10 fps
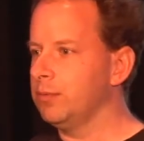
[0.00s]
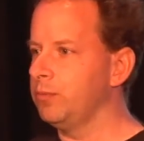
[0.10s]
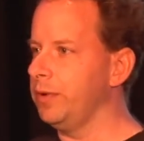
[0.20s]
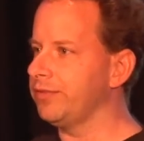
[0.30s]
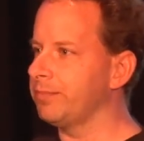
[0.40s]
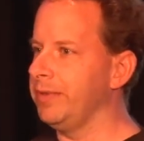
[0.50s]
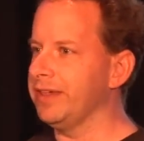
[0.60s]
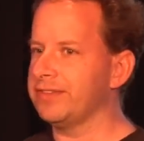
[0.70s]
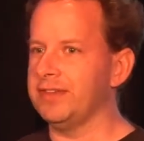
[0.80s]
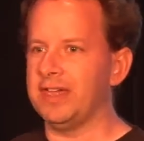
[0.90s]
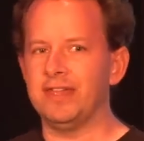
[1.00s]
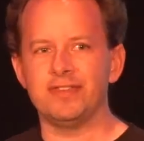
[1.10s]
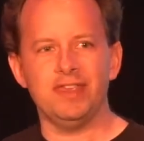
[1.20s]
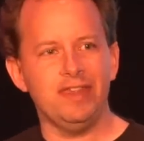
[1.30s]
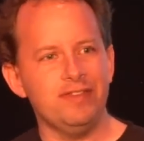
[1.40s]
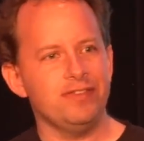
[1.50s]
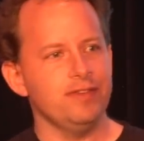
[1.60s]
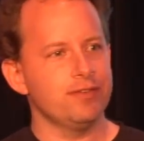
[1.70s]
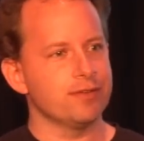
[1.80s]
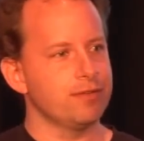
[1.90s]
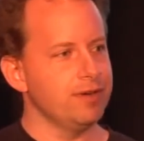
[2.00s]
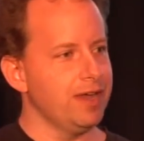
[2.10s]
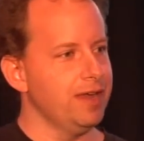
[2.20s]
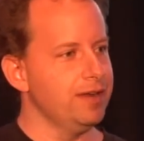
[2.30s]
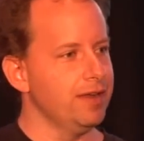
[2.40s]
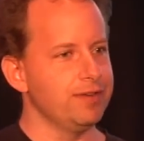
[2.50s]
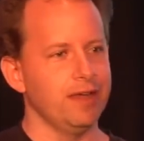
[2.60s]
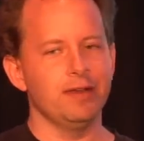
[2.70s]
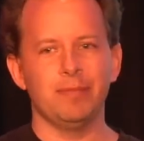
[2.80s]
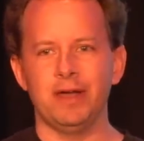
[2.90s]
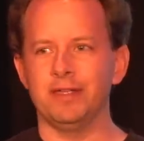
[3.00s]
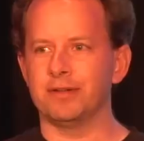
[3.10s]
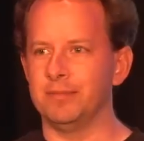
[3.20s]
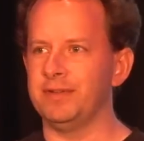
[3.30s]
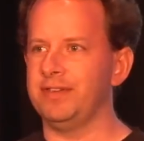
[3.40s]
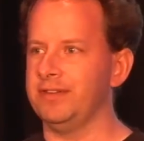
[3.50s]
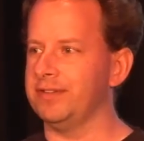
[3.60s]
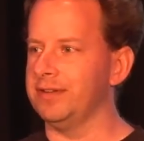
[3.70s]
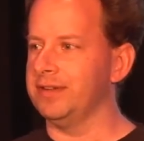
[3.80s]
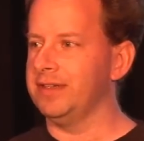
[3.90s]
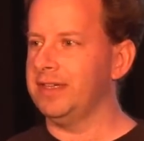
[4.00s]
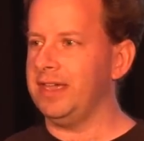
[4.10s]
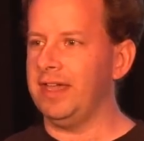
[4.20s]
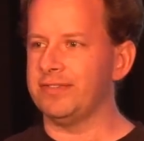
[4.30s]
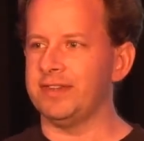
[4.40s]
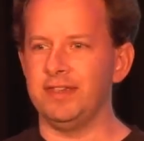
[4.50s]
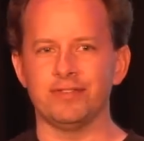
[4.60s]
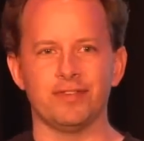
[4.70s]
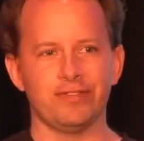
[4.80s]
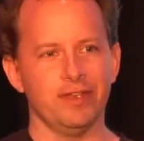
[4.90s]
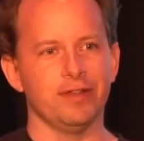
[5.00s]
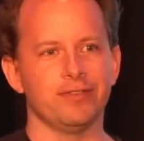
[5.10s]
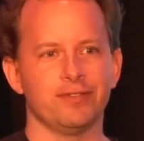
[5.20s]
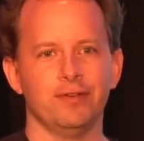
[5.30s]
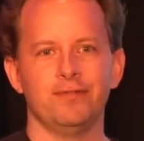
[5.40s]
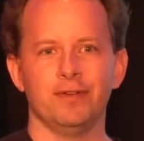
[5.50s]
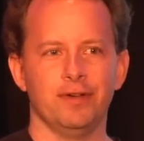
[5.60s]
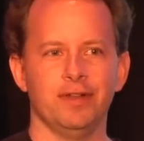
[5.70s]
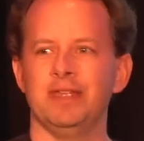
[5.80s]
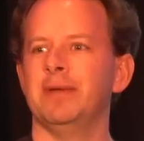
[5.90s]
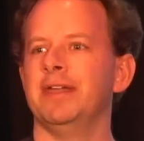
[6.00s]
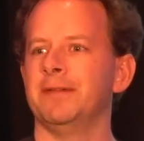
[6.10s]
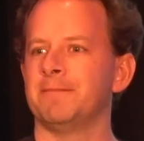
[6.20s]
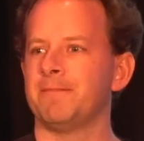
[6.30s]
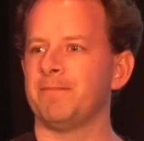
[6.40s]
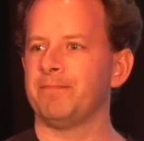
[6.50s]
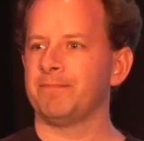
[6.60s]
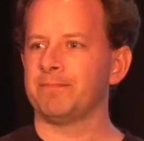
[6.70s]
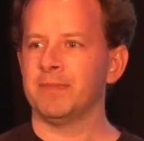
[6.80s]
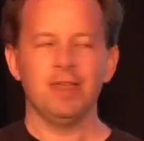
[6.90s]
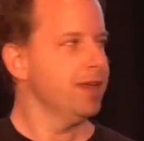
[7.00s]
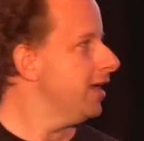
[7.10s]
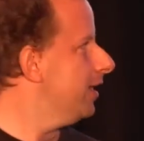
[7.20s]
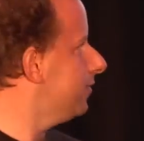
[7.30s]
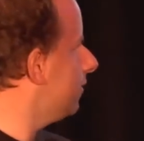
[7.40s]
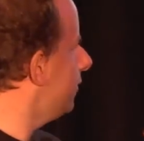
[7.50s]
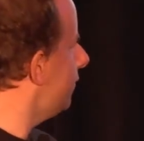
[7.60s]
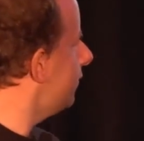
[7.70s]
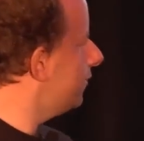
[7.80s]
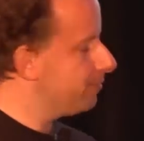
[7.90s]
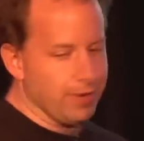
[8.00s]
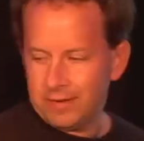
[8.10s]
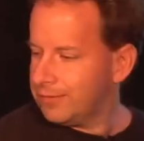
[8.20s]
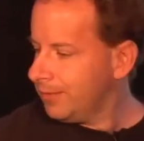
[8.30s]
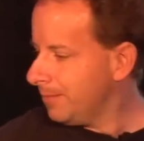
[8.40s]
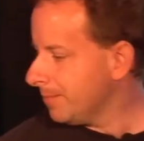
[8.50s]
which makes it as easy to create a data mining competition as it is to sell a sofa on eBay. And so, this is this platform.